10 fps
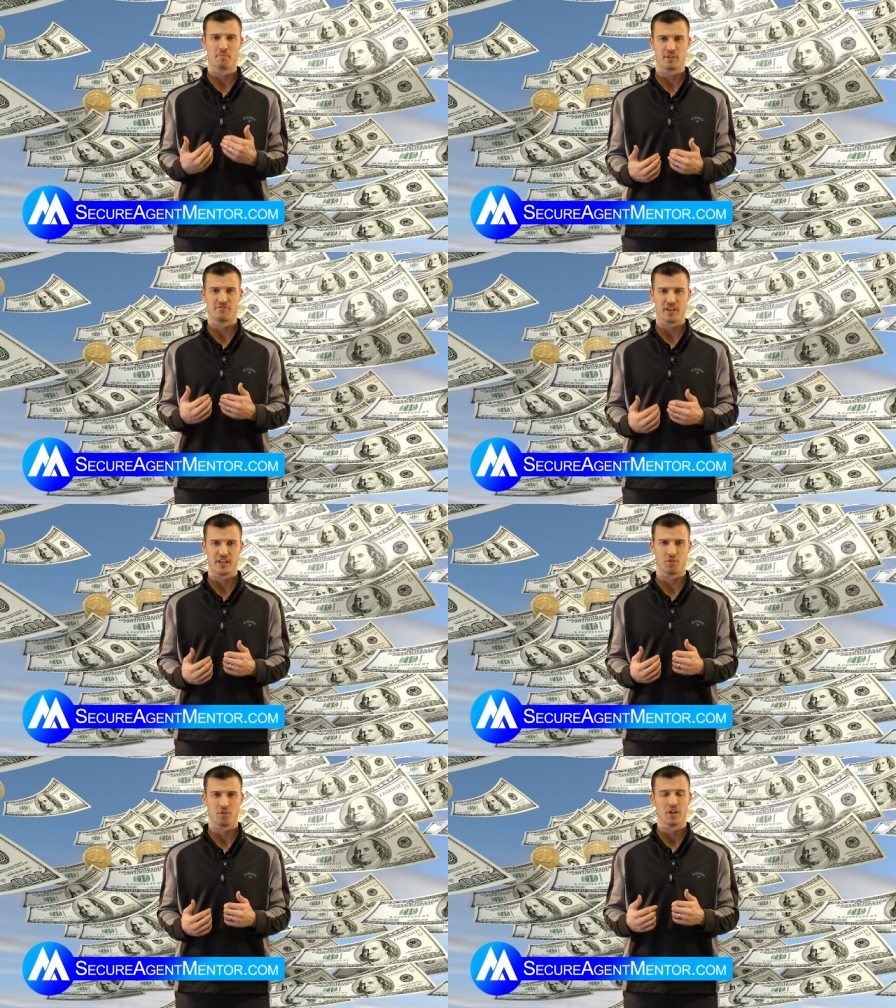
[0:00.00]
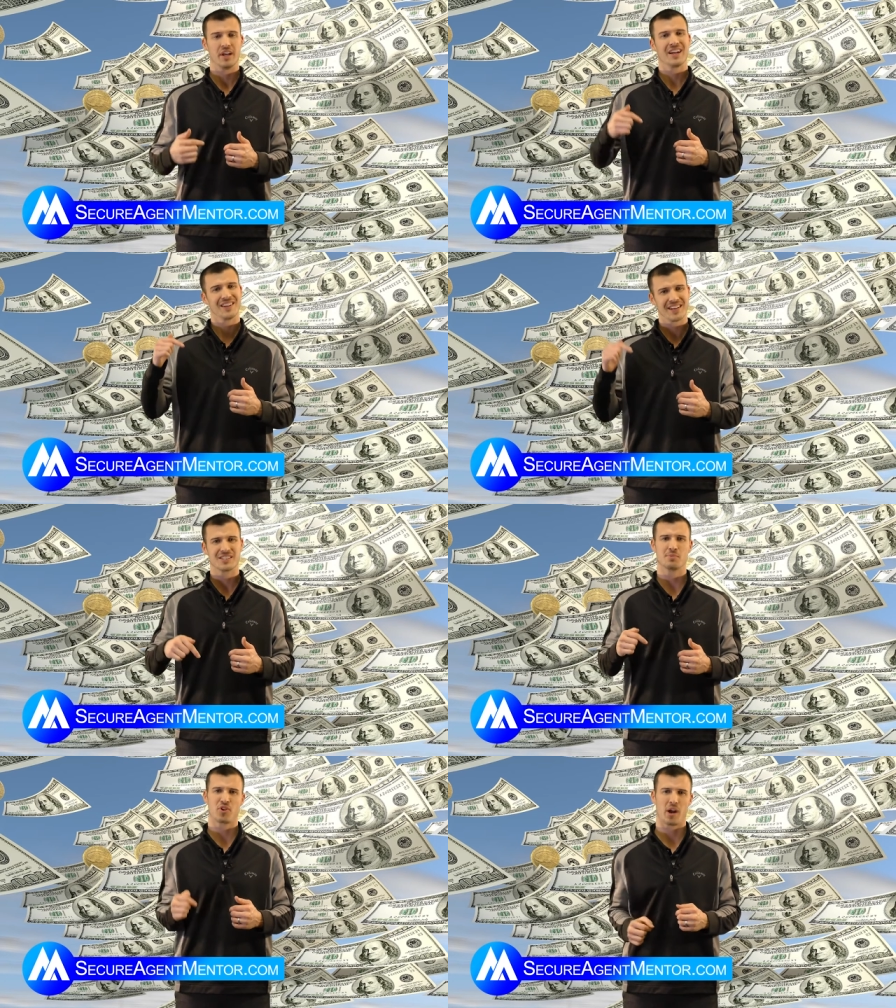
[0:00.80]
from this video, click
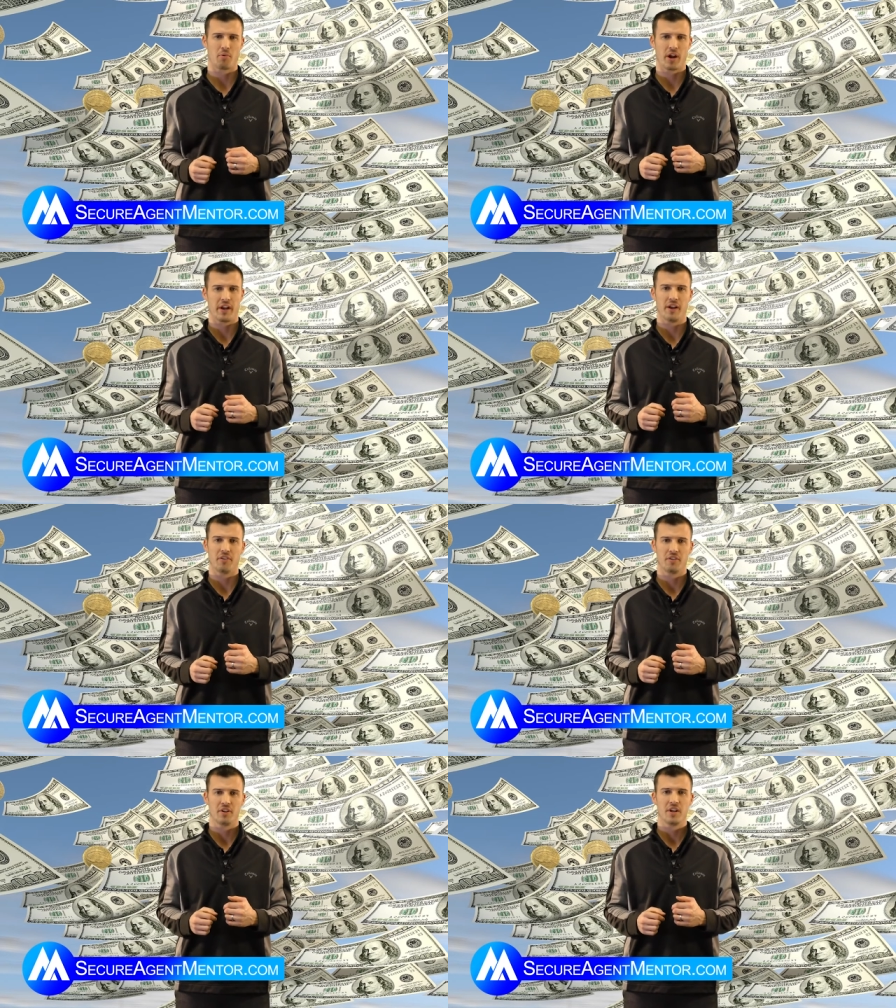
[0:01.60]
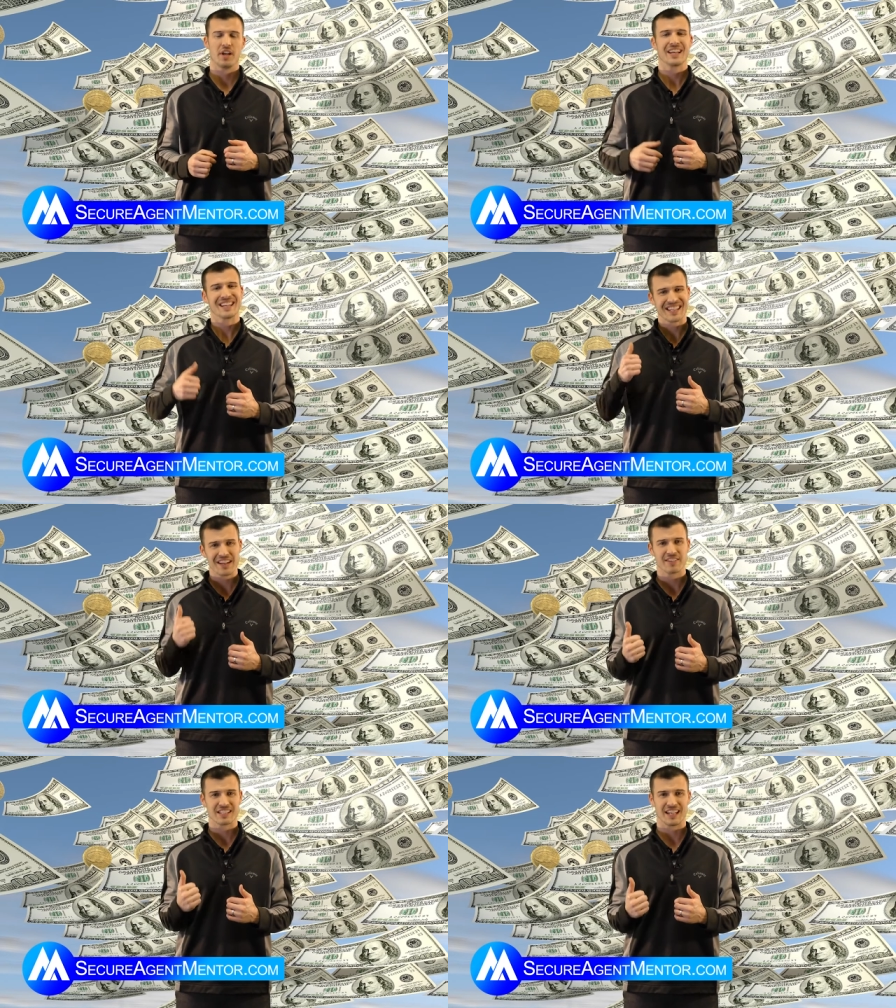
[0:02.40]
subscribe right now.
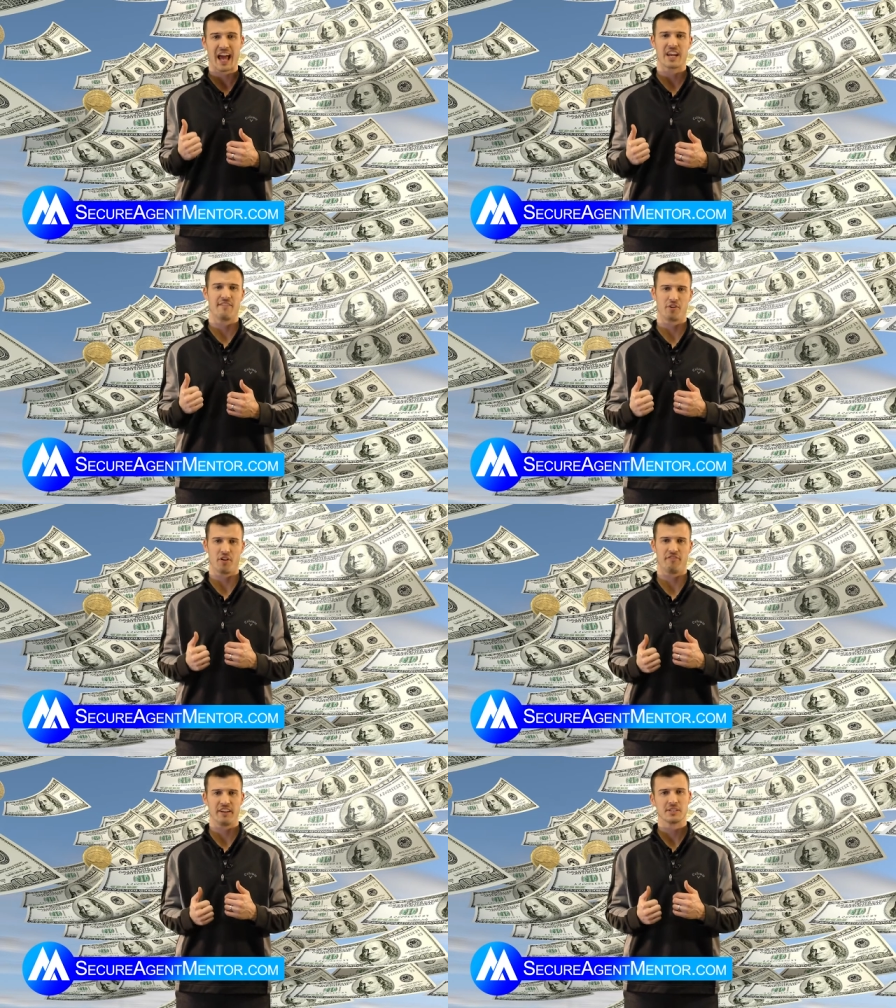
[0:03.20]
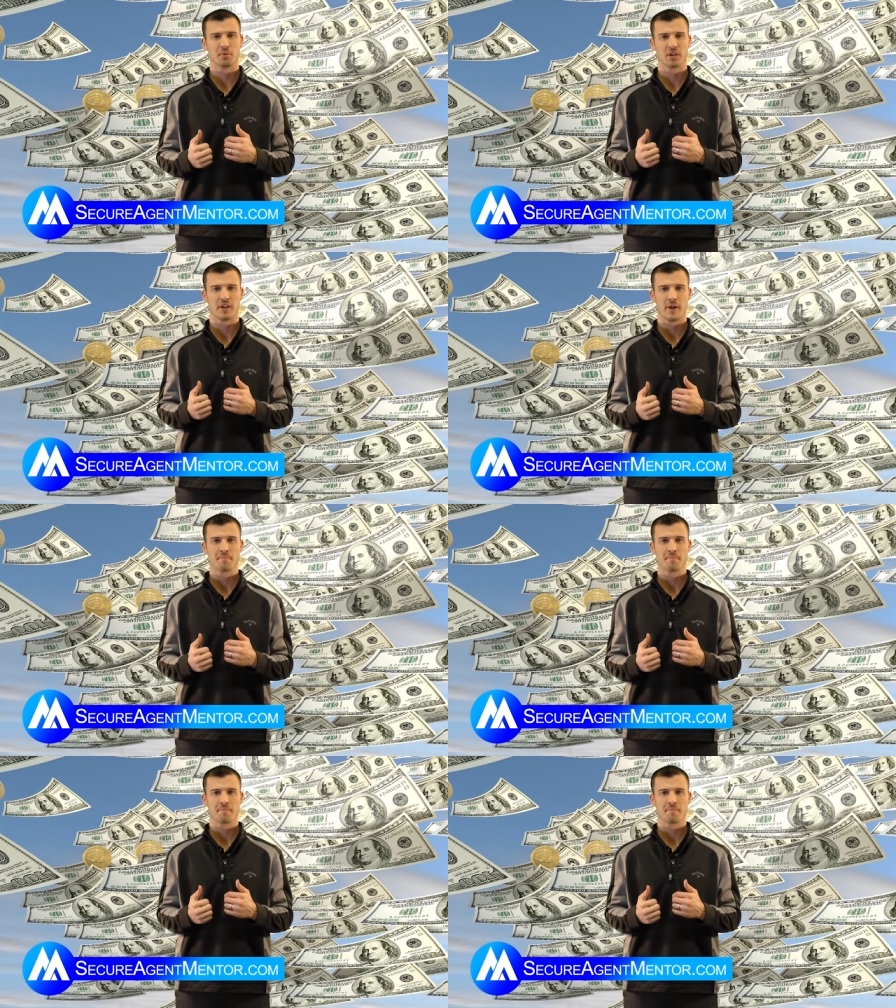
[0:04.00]
Give us a like if you're on Facebook.